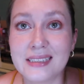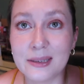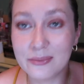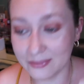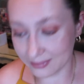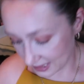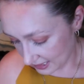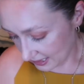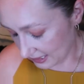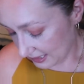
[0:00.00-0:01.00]
some
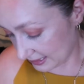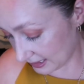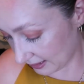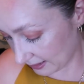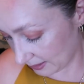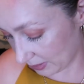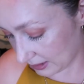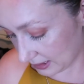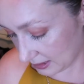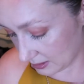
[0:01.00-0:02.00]
time
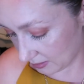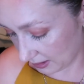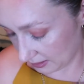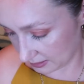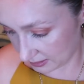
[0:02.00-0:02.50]
on this one.